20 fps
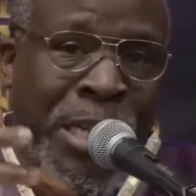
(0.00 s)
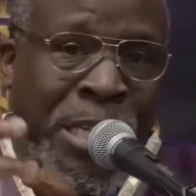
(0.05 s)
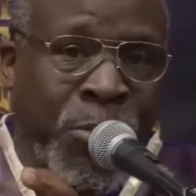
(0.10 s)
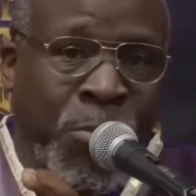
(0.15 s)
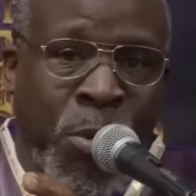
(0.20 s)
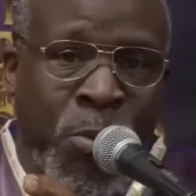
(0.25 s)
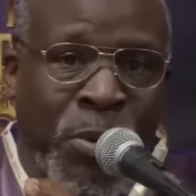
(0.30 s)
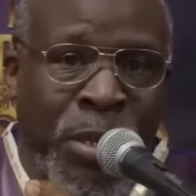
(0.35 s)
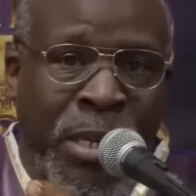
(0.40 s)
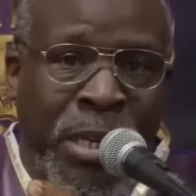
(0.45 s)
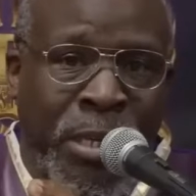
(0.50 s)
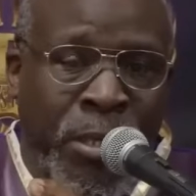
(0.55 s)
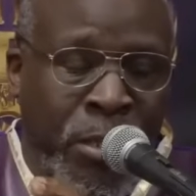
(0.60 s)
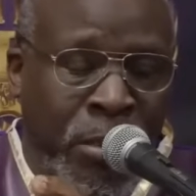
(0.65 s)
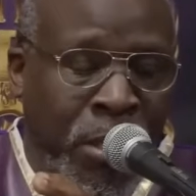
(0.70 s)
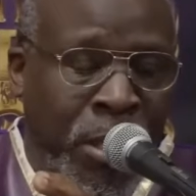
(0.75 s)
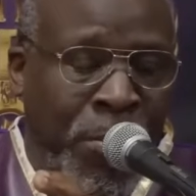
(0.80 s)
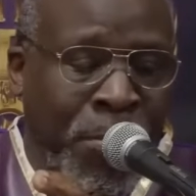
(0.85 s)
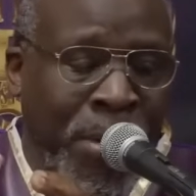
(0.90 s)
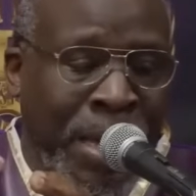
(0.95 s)
That's what we get
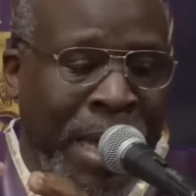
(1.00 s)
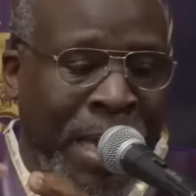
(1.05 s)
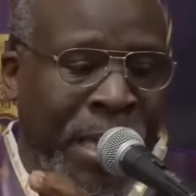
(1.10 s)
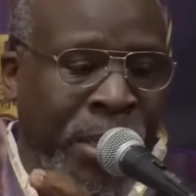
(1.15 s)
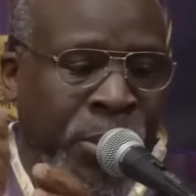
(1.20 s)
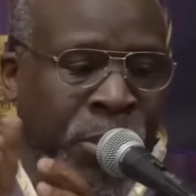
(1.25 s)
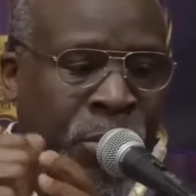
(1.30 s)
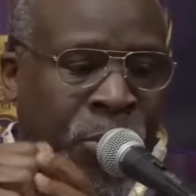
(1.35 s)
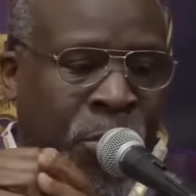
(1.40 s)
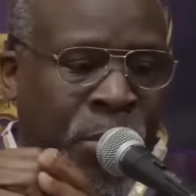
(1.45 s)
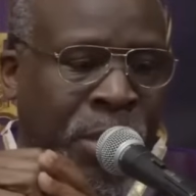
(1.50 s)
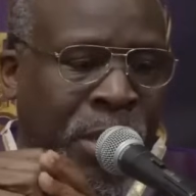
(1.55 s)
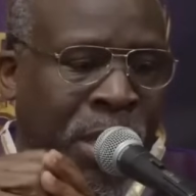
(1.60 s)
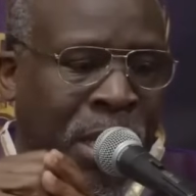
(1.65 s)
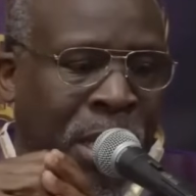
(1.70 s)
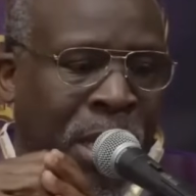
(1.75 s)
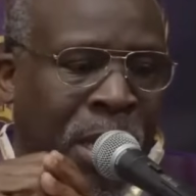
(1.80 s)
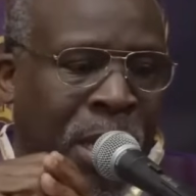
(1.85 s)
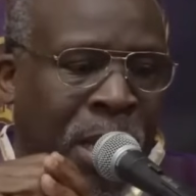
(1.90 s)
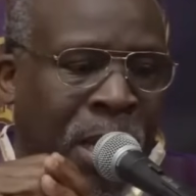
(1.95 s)
in Black history.